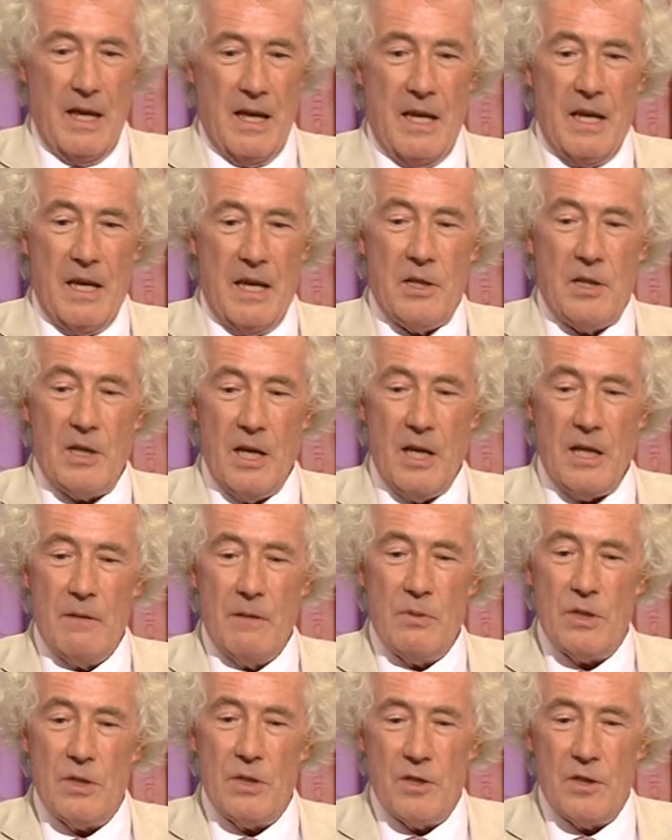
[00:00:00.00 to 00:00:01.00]
In
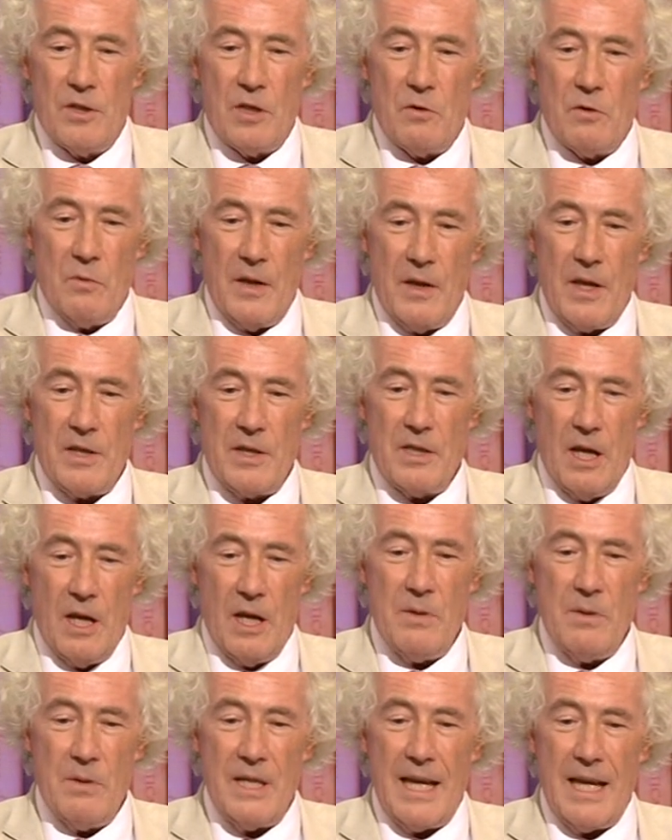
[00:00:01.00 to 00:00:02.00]
circumstances where there's
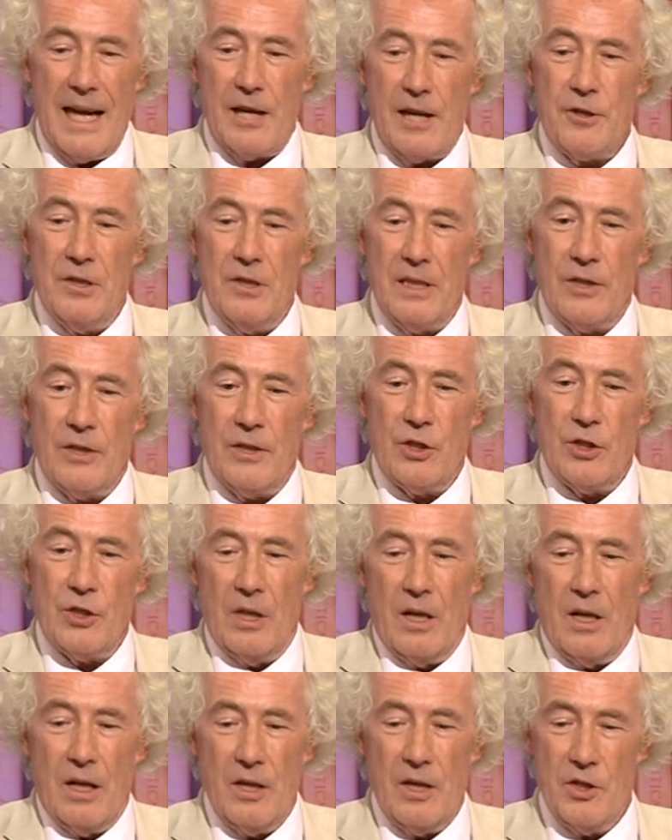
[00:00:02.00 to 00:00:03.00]
nobody actually in
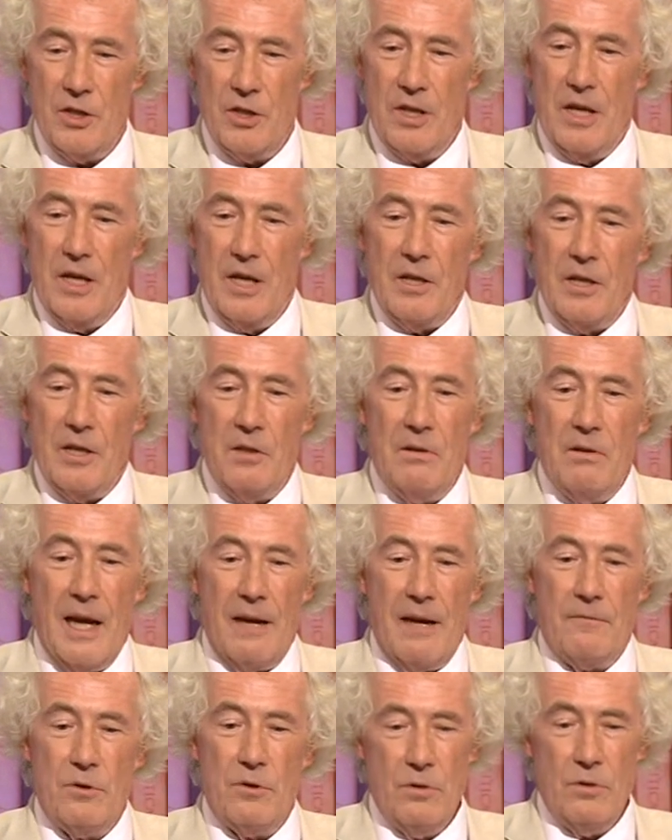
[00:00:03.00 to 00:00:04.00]
charge, you
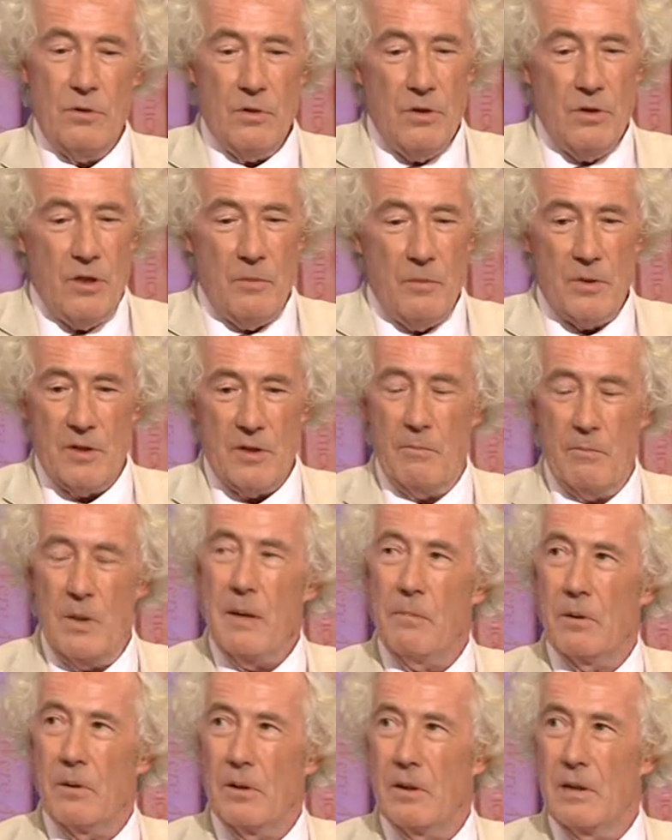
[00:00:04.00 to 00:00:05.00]
have 2 groups of
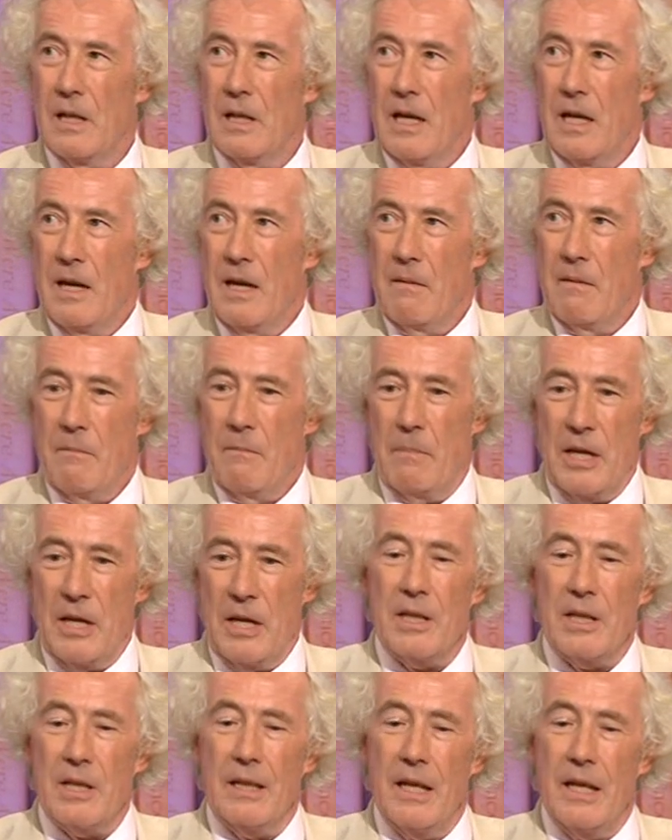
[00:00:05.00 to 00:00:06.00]
people
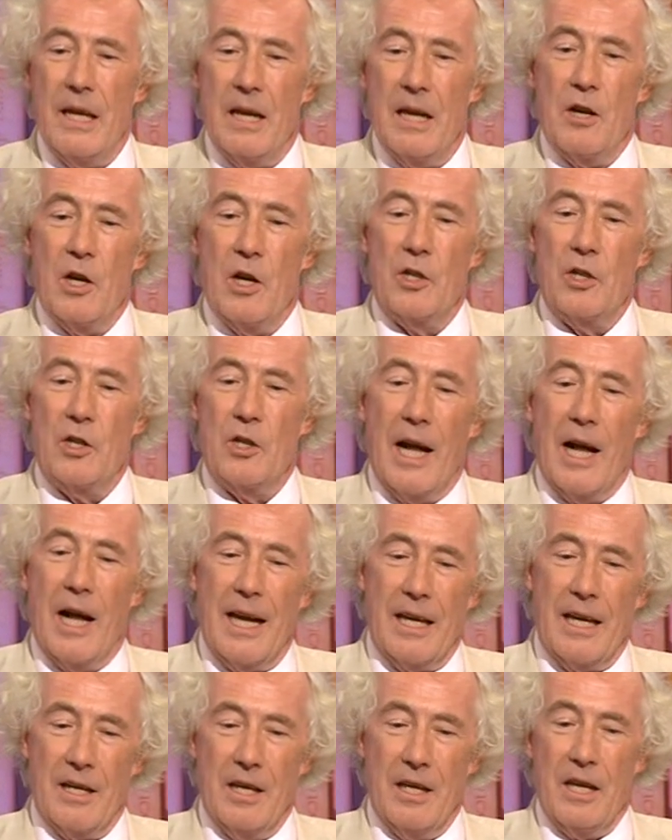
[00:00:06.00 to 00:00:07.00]
basically
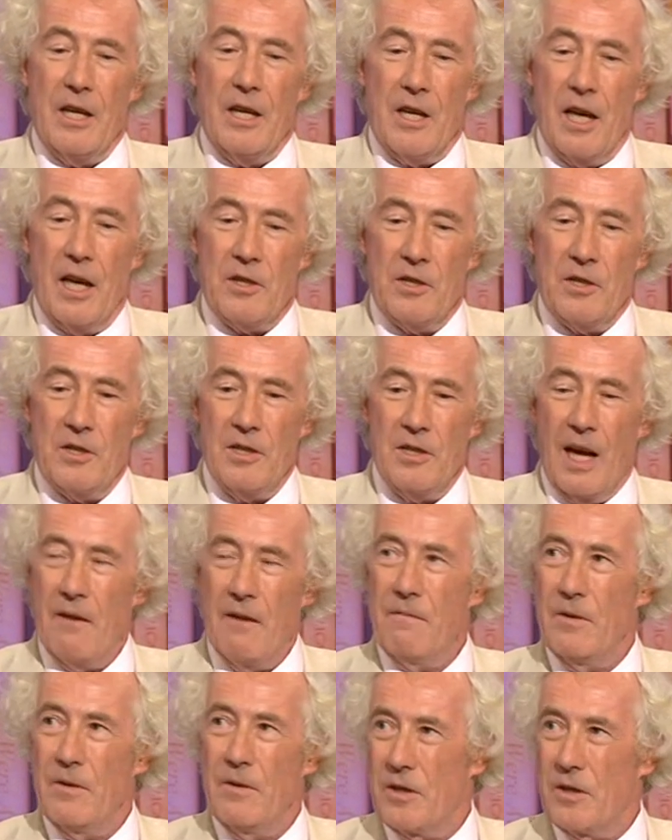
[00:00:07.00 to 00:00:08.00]
trying to
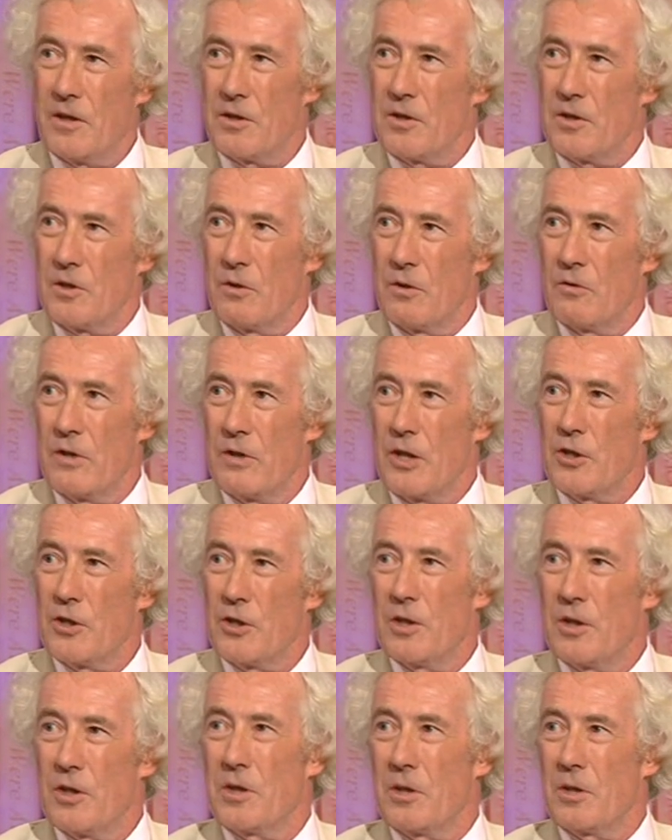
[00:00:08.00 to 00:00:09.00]
divert the
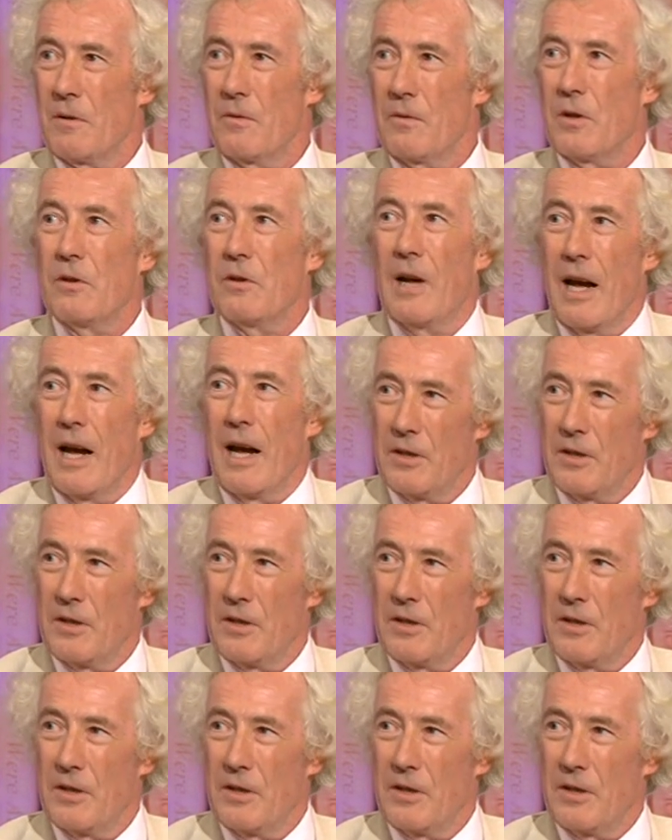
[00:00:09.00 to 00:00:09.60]
riches of the crown